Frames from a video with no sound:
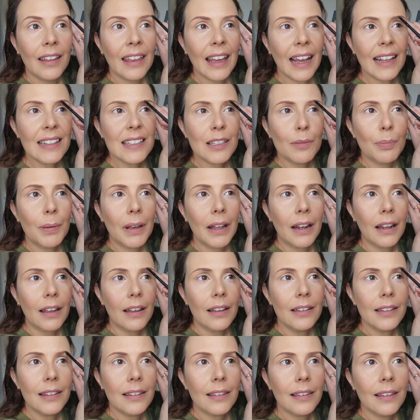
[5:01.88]

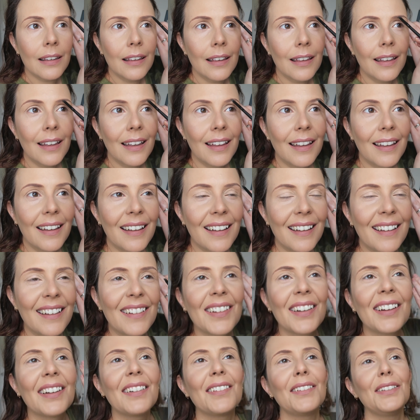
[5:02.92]
Caterpillars?
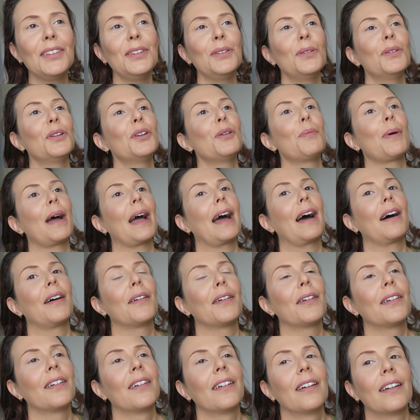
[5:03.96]
what are you on
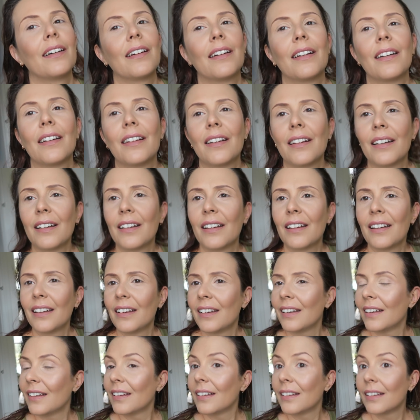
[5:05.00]
about? Twin
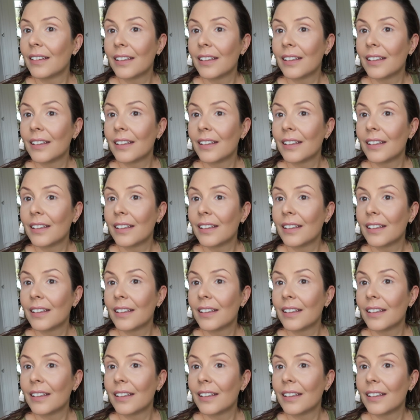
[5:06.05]
caterpillars.